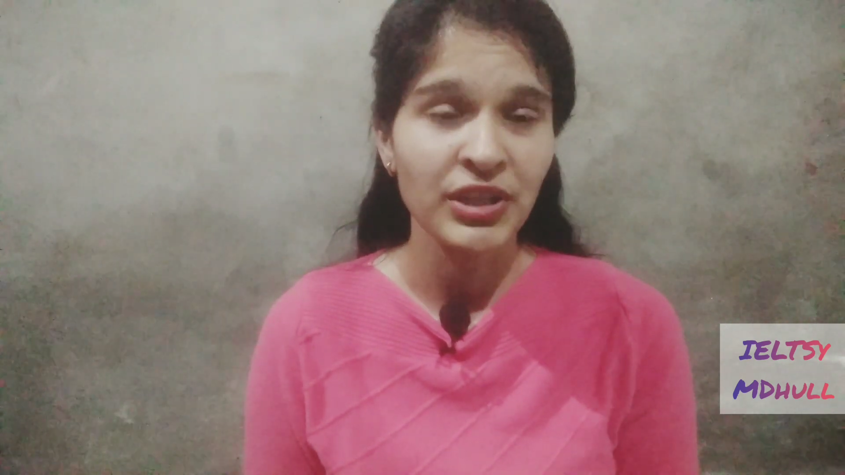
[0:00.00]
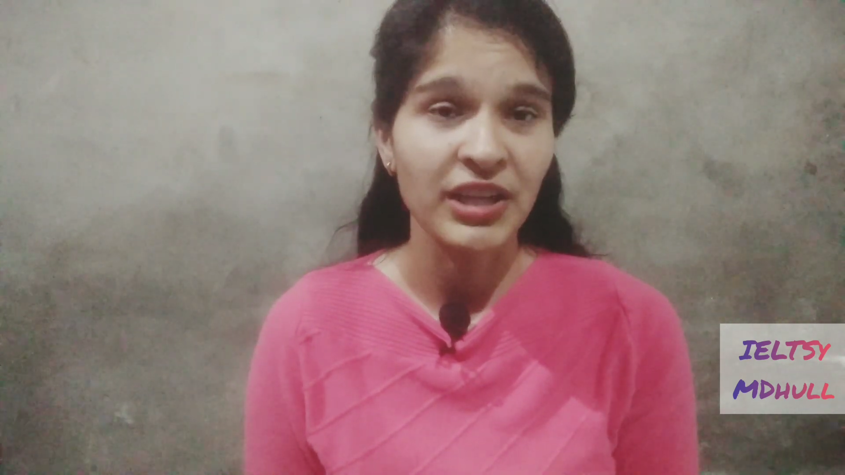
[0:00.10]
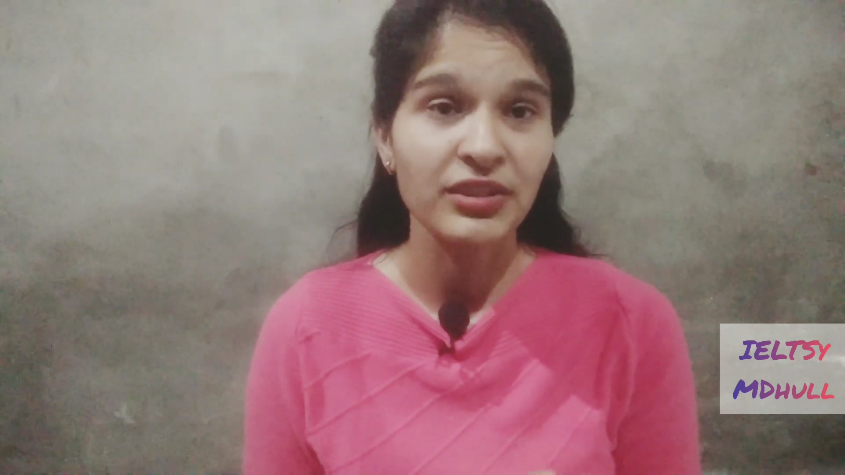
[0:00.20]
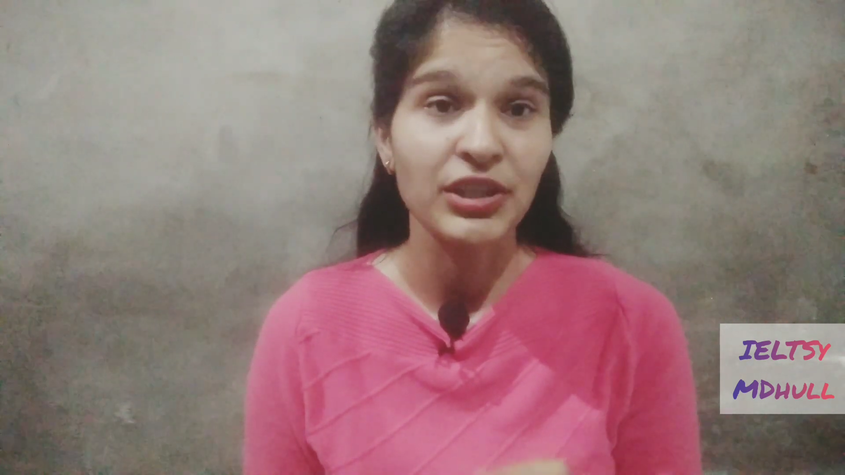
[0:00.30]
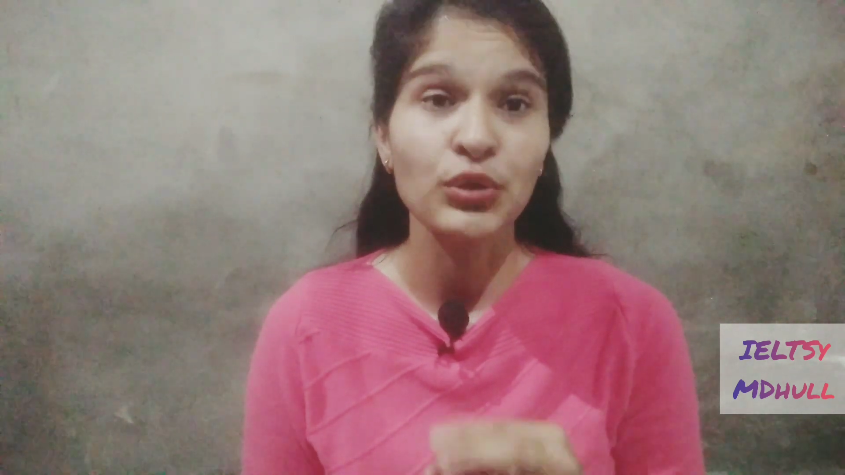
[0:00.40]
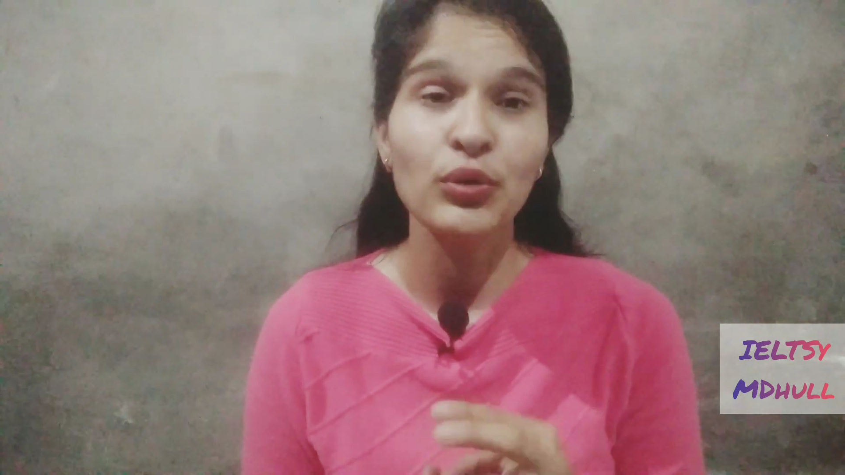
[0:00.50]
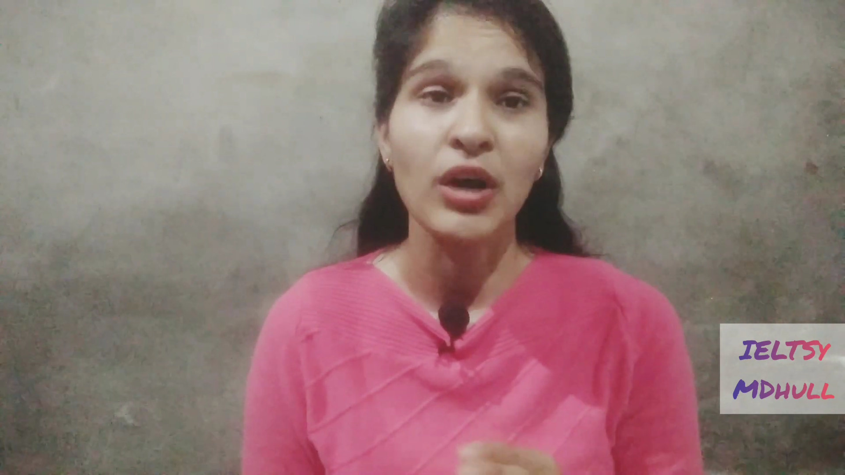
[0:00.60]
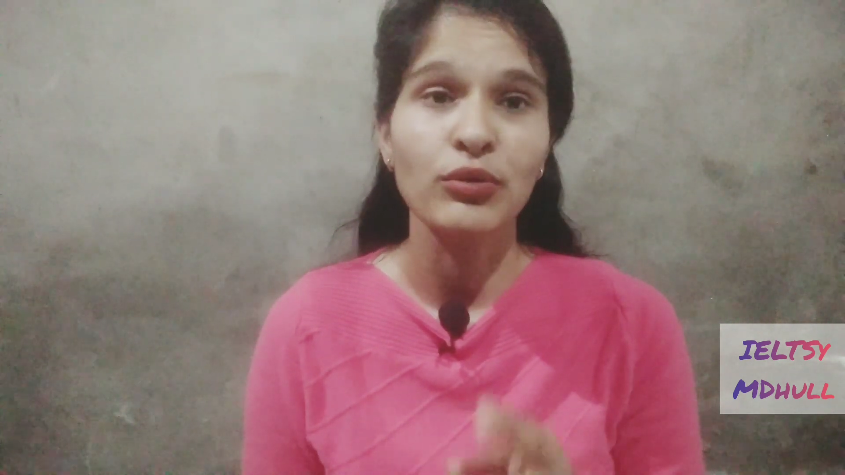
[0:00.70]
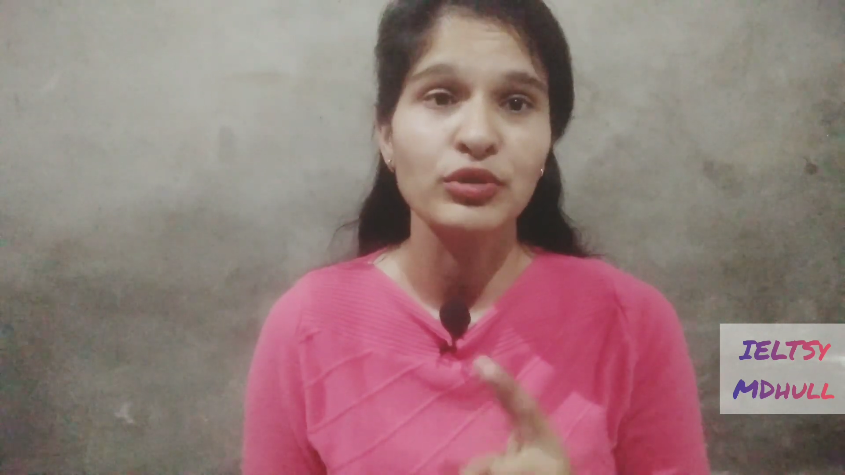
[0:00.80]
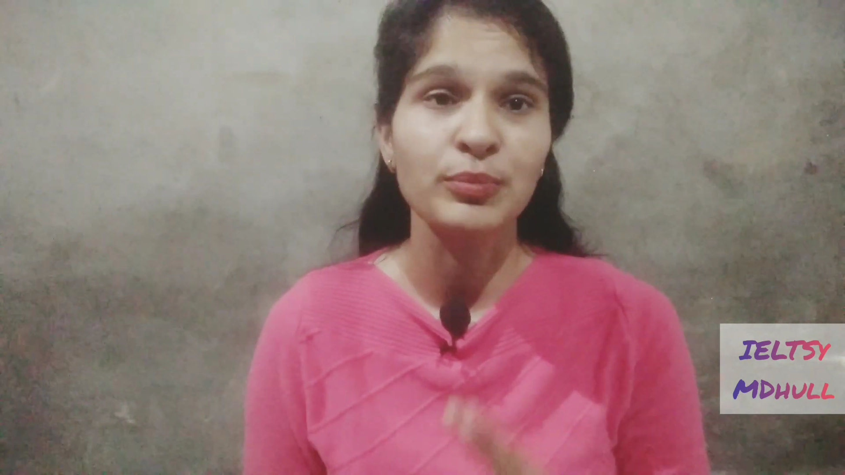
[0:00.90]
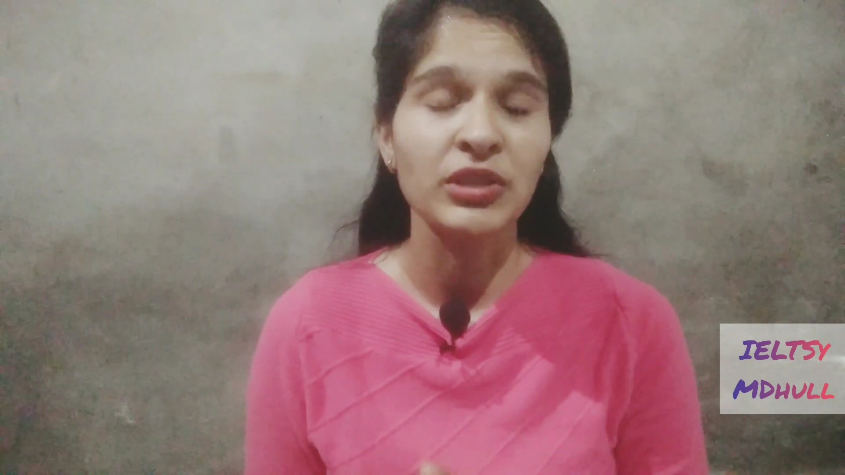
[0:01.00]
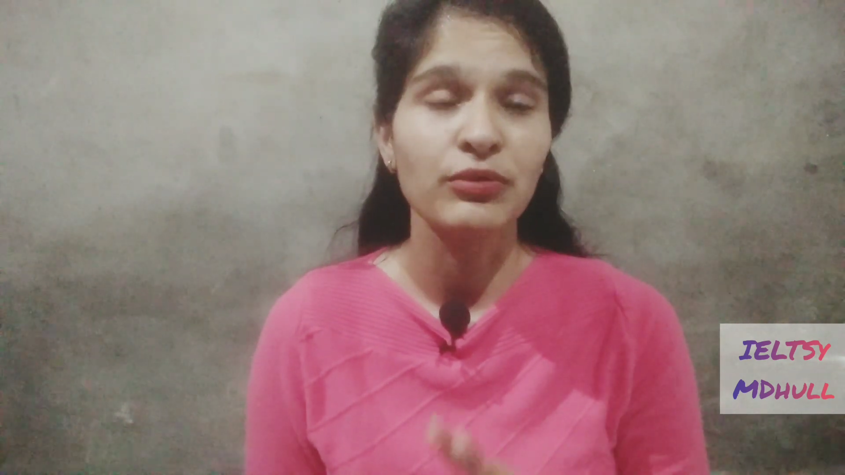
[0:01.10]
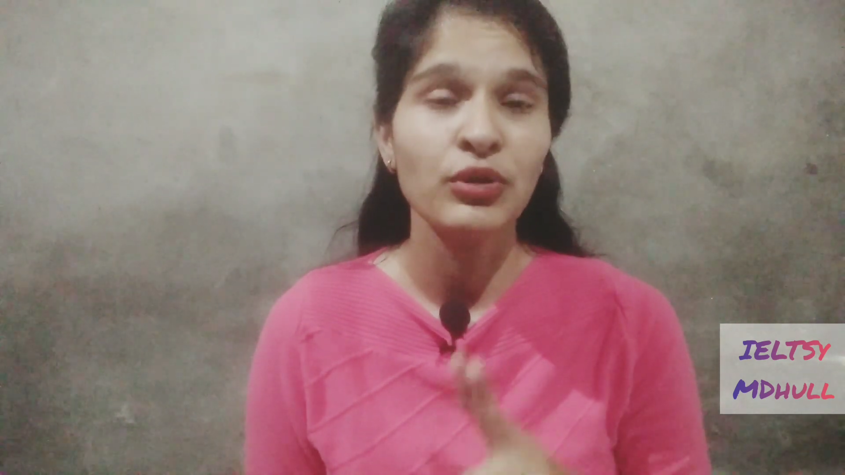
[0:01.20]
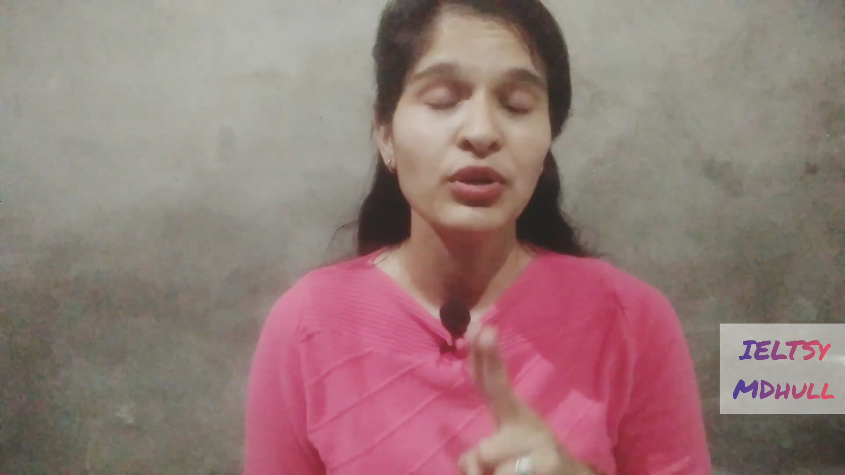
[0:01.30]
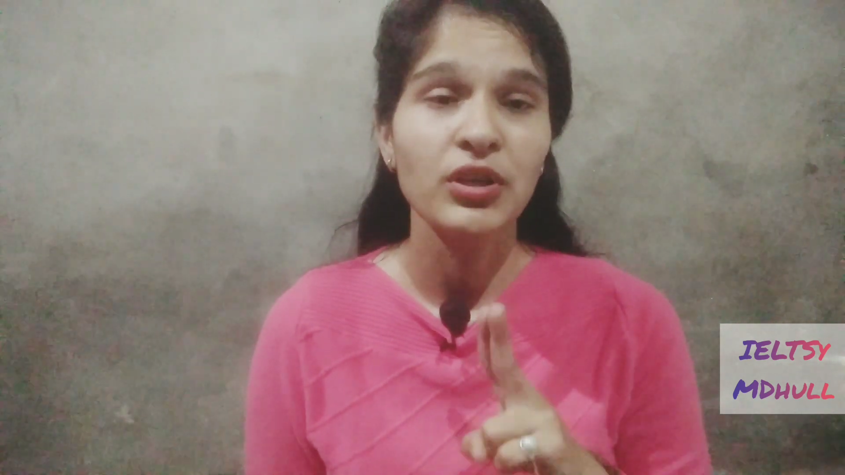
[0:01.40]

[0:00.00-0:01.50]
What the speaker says: and then you have to speak for